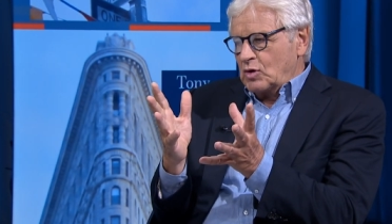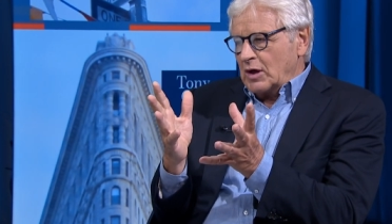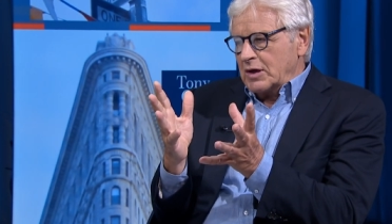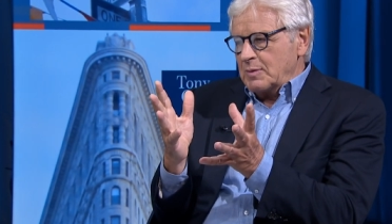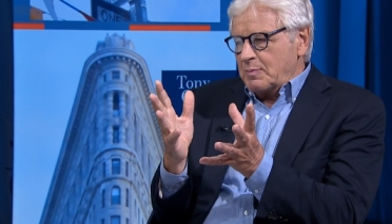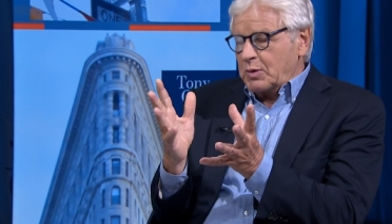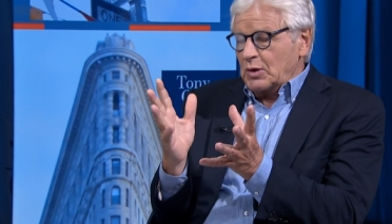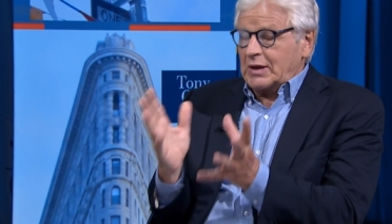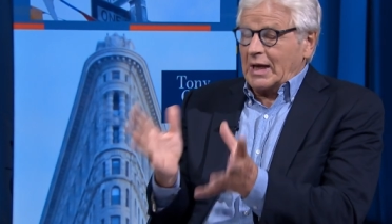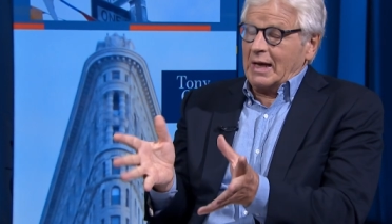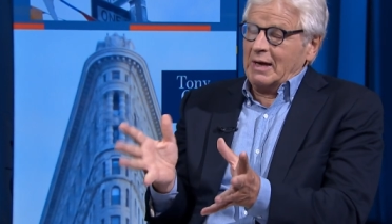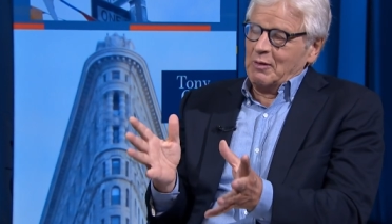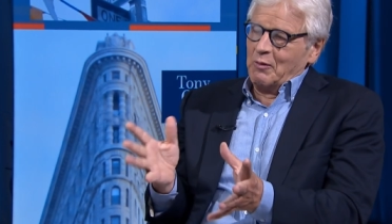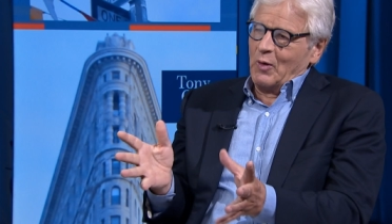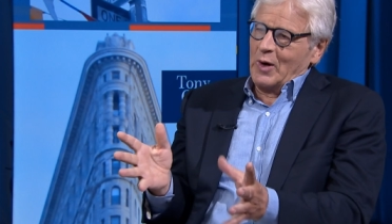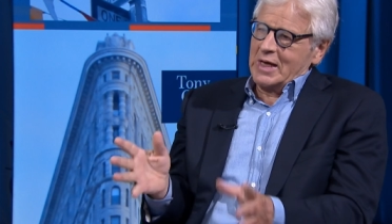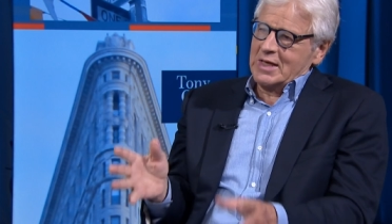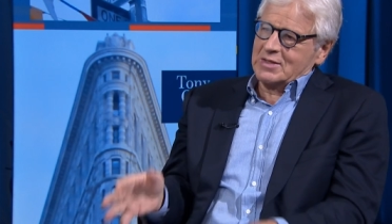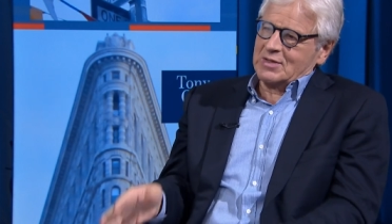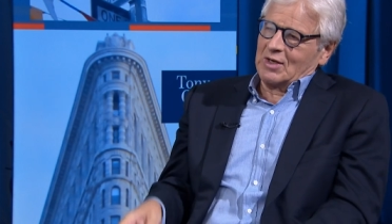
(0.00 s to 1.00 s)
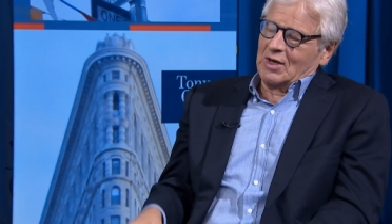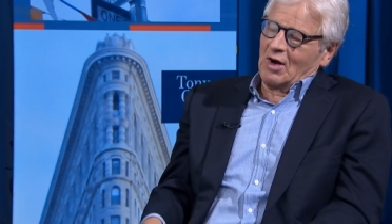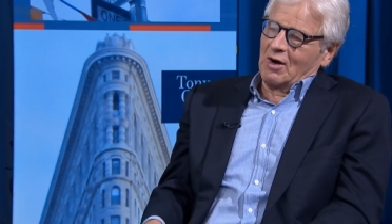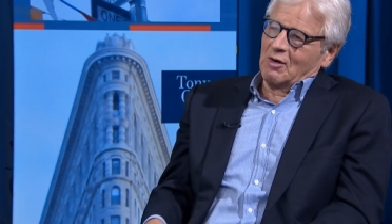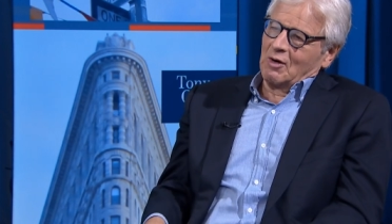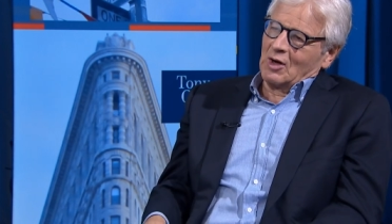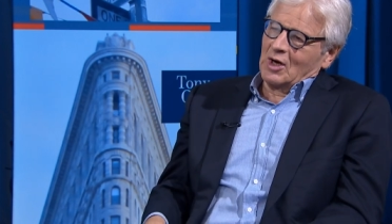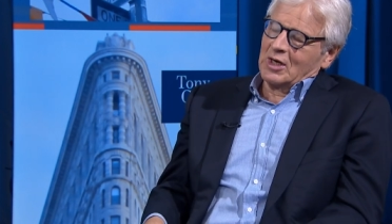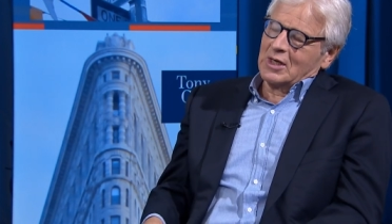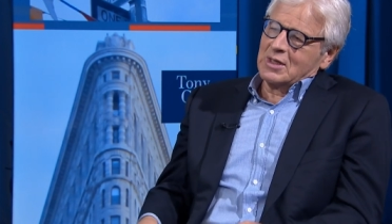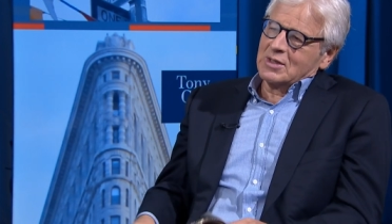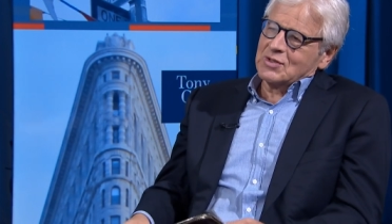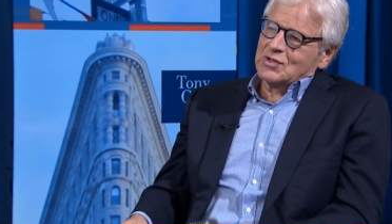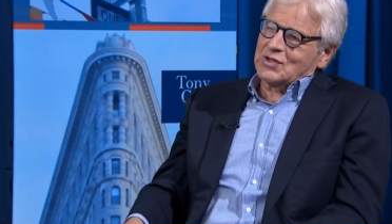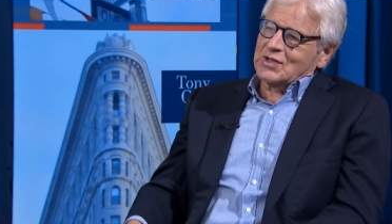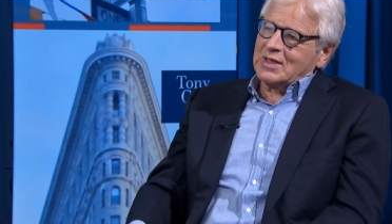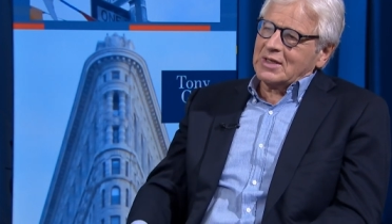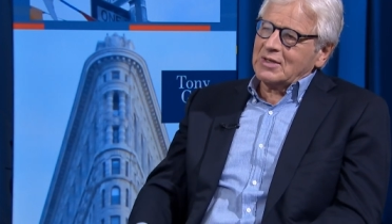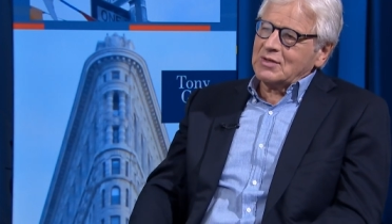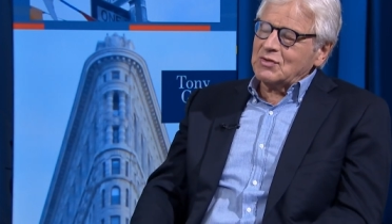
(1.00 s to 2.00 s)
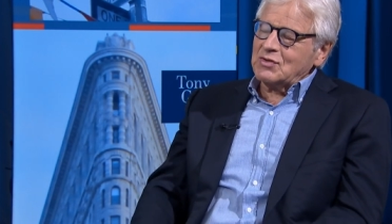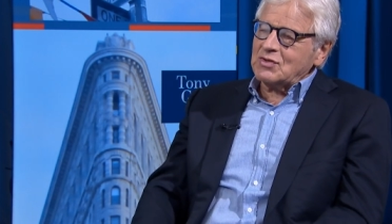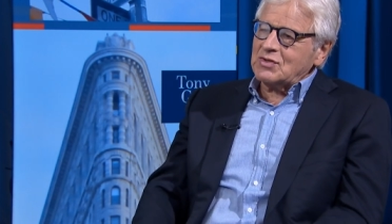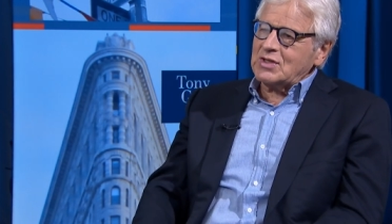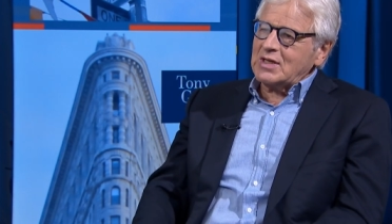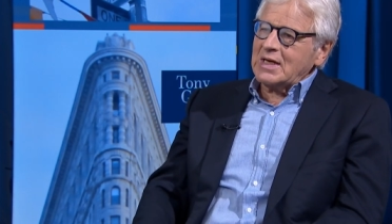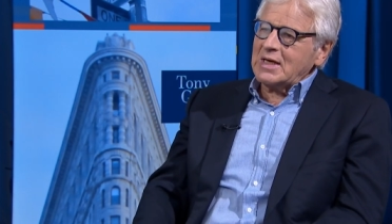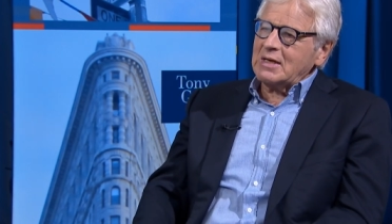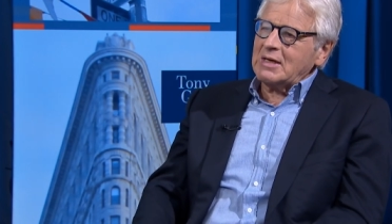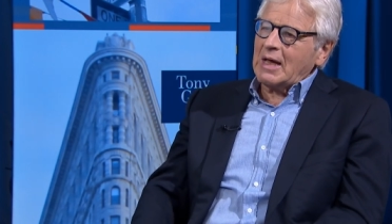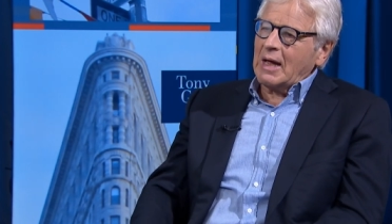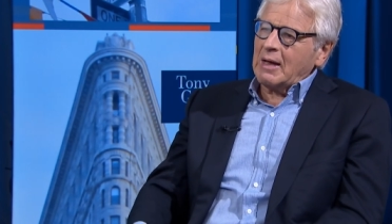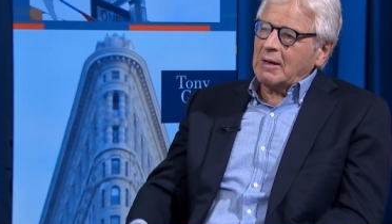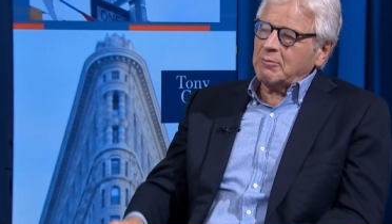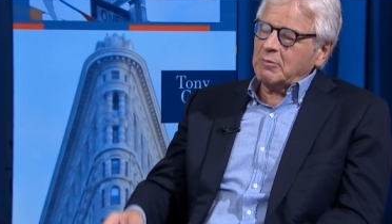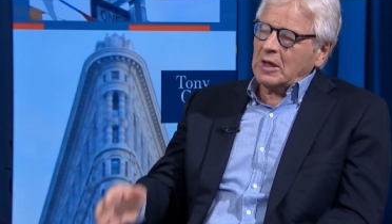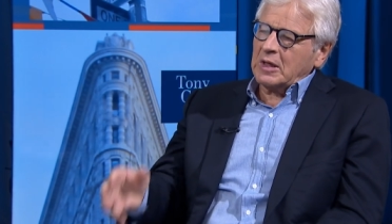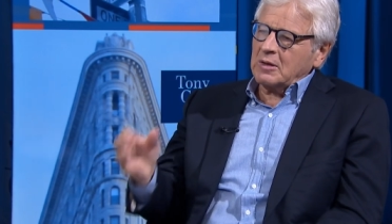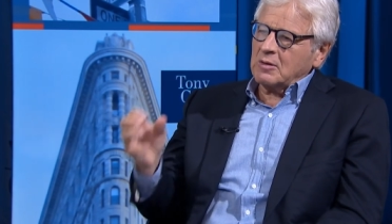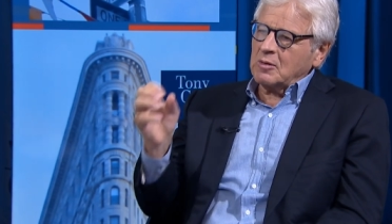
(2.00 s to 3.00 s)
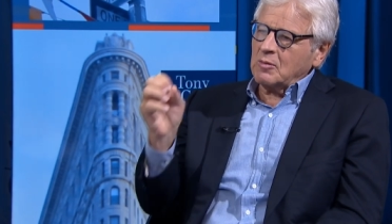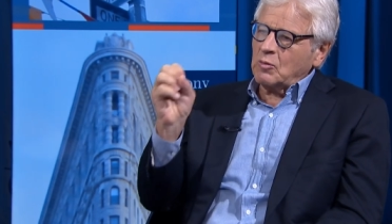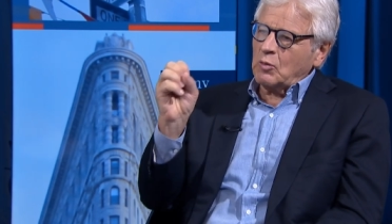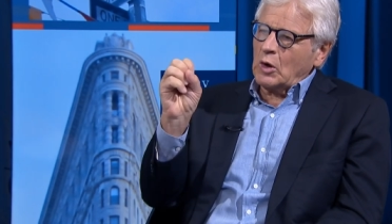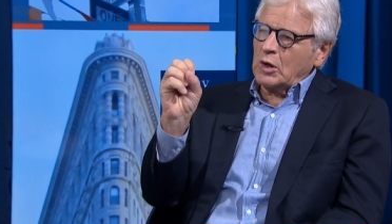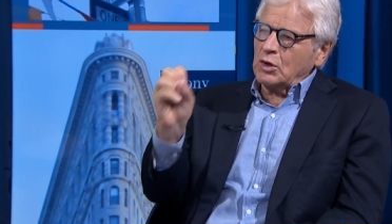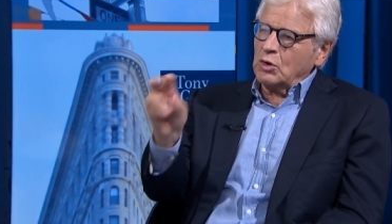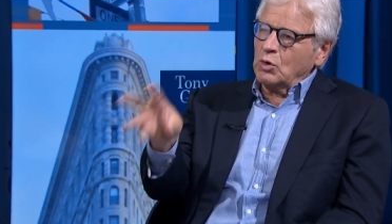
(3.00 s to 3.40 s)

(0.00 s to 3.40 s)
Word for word: you put that in ways that our audience can understand about what